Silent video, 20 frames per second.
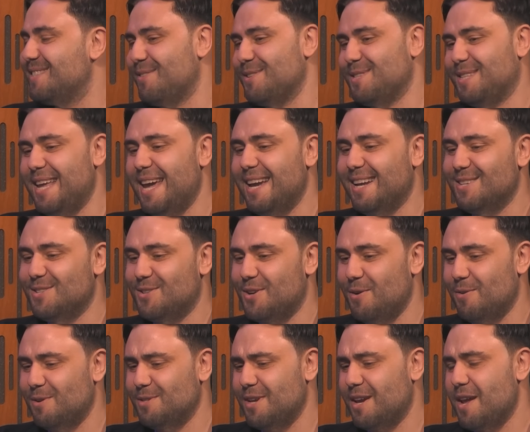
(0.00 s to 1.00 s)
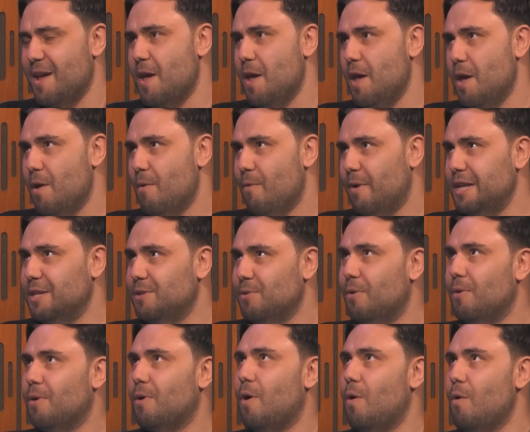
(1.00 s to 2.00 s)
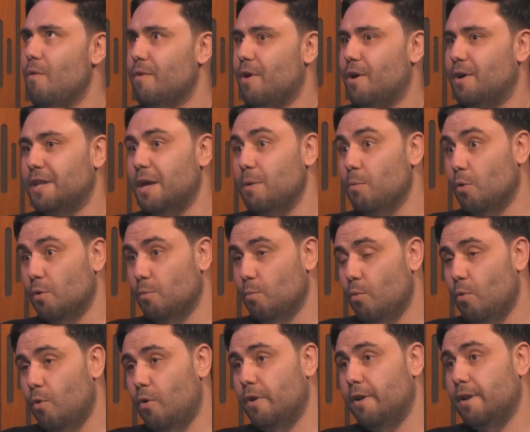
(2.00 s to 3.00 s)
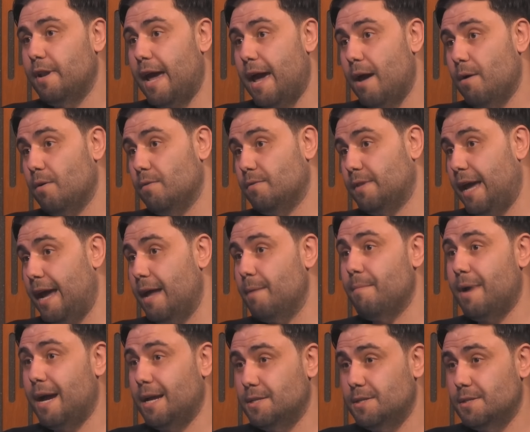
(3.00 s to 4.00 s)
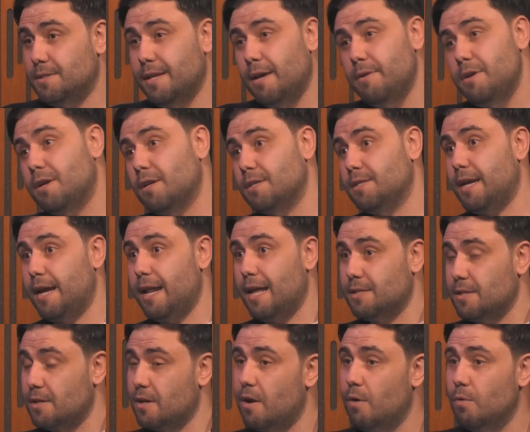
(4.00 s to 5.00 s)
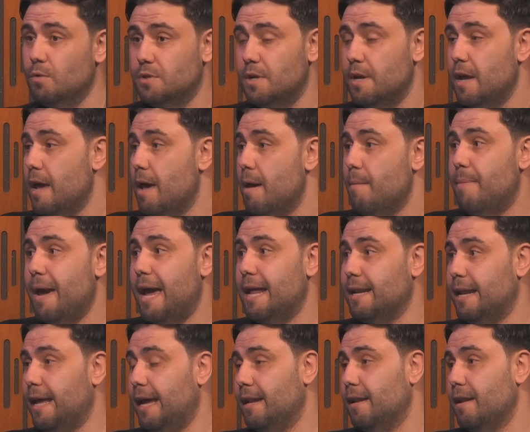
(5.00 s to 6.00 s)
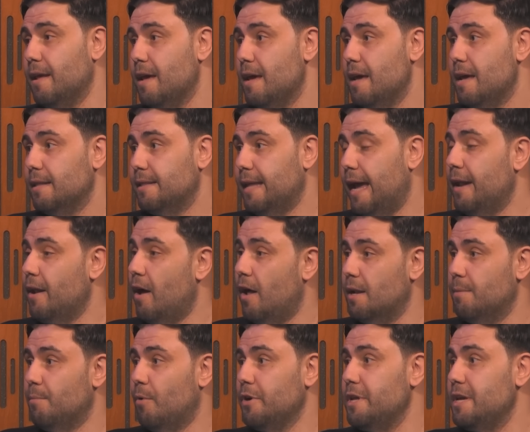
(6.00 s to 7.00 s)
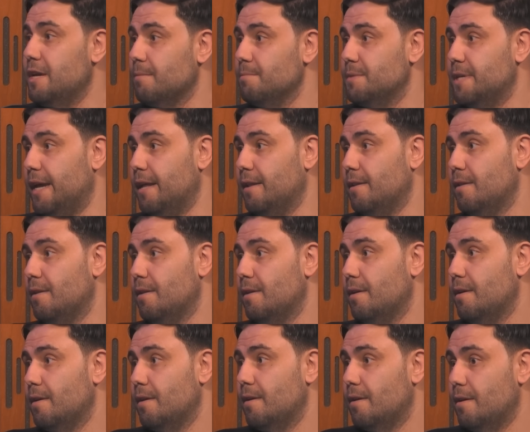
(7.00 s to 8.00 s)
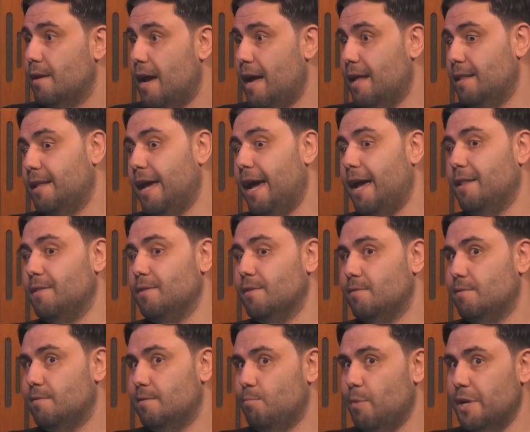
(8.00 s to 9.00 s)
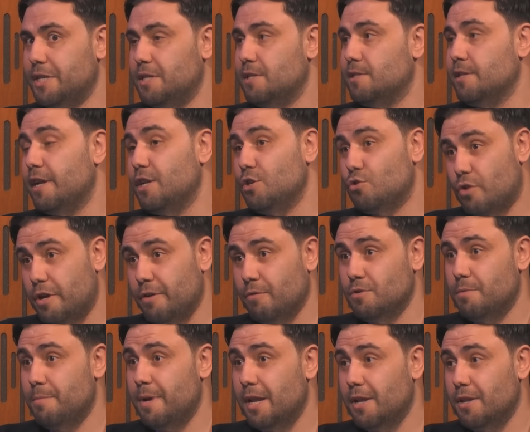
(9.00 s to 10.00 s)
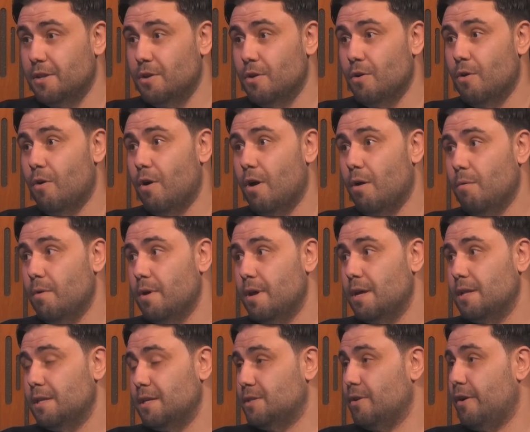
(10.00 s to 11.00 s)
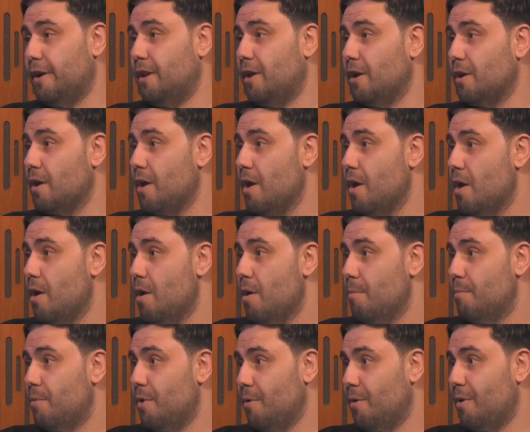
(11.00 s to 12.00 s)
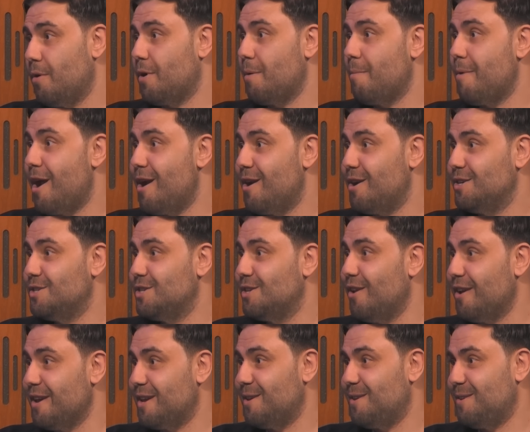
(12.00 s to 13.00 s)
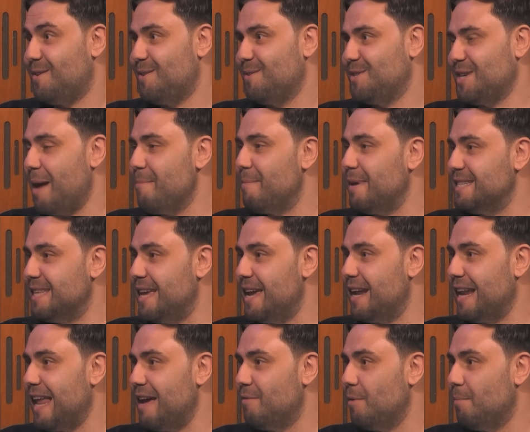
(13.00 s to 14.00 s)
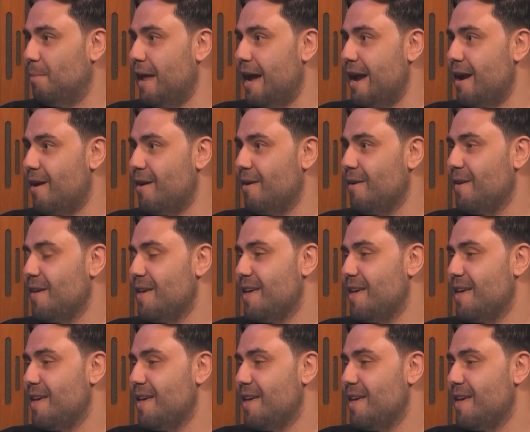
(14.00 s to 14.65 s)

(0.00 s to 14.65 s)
So I was digging through and I was like, when he took over, they won one out of ten matches. Now you could say that's a coach bedding in. Then all the money comes in, and then, which is nearly three hundred million euro, they sign like Bruno Guimaraes, like Champions League level player,